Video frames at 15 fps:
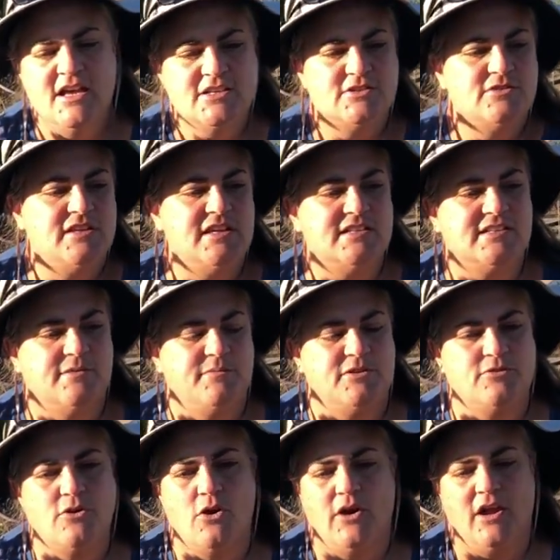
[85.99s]
So these have been
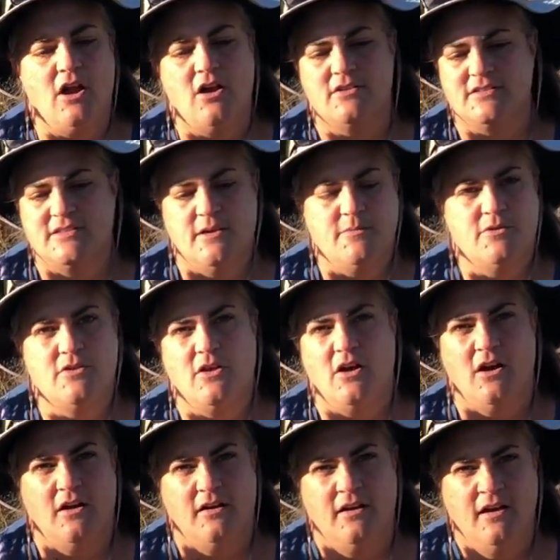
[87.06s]
growing all summer
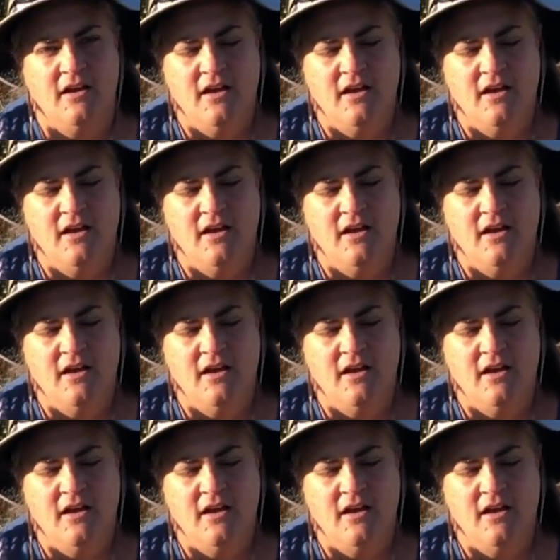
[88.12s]
long.